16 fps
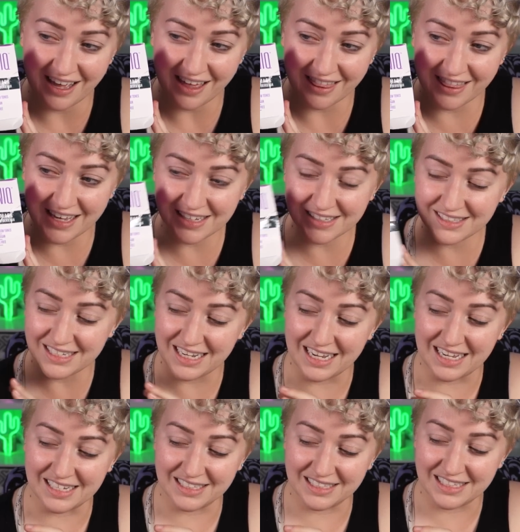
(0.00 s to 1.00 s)
This
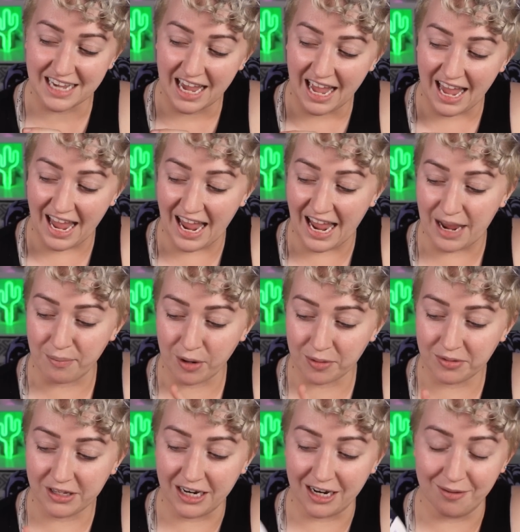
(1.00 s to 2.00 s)
is a
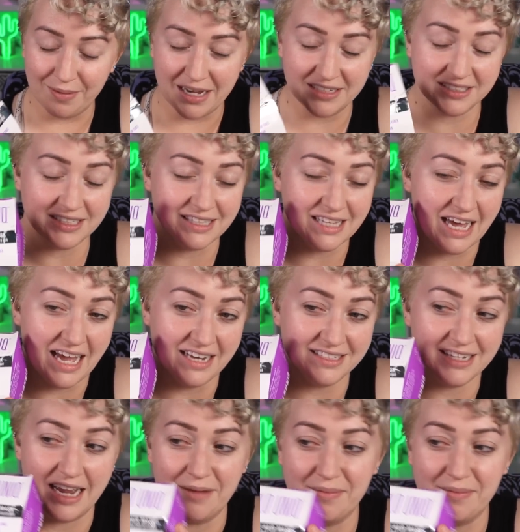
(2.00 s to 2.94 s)
purple hair mask that, I